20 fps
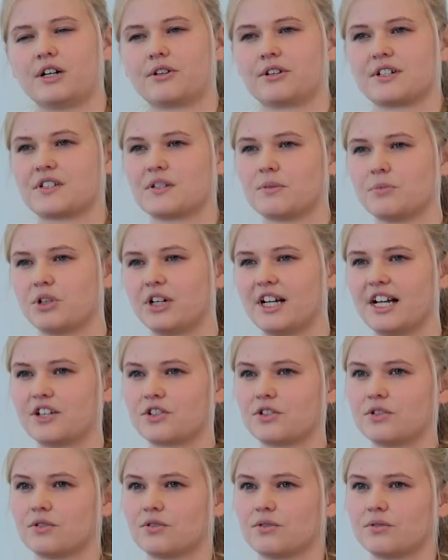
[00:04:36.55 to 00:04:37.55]
our
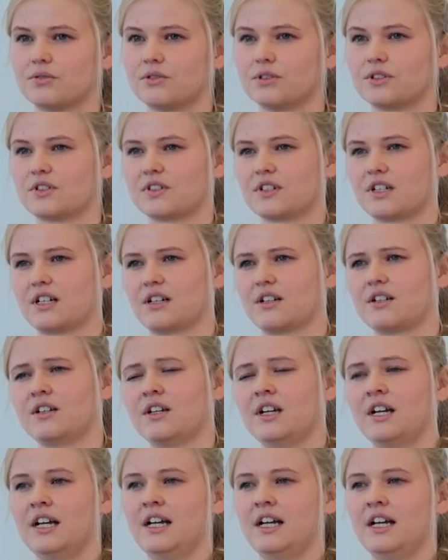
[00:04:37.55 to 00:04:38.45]
simulation tools, and